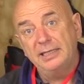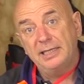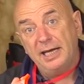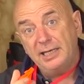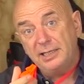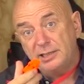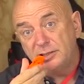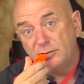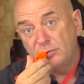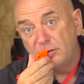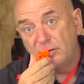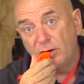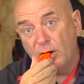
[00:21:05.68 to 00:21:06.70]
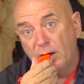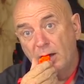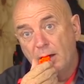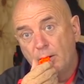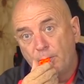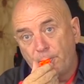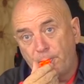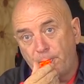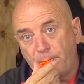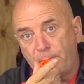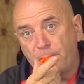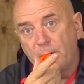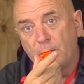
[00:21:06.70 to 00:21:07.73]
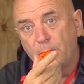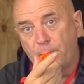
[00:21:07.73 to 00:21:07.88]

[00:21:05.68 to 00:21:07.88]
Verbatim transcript: like that, that you can go shh,